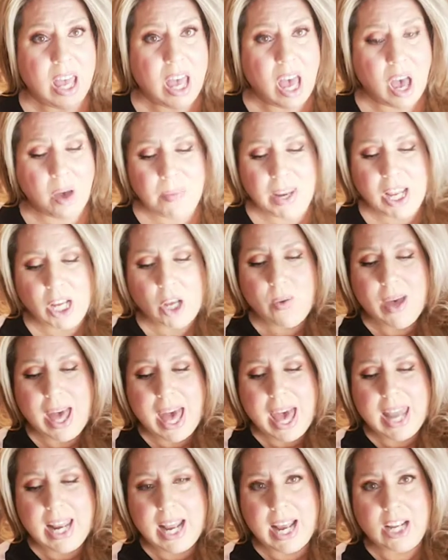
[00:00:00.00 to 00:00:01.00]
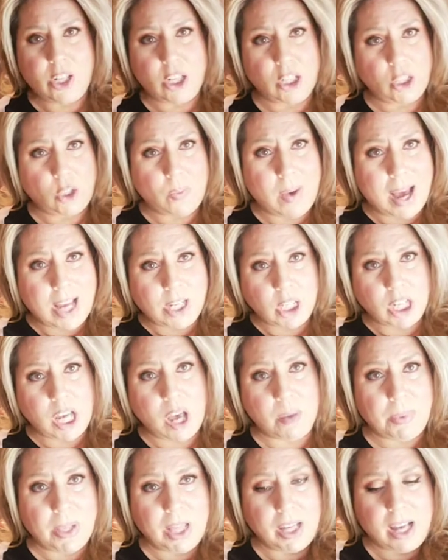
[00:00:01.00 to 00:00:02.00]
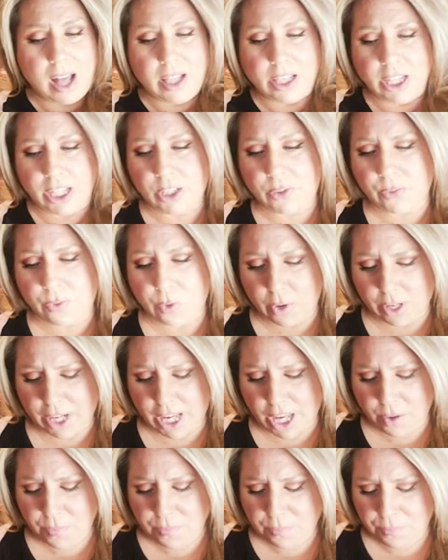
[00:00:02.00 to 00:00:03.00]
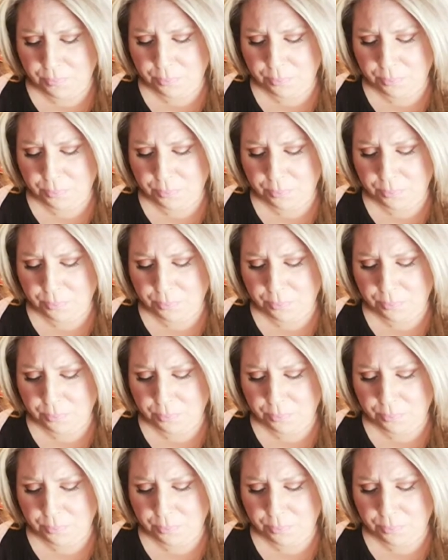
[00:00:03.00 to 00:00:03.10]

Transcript: I'm gonna go ahead and just swatch a couple of colors for you.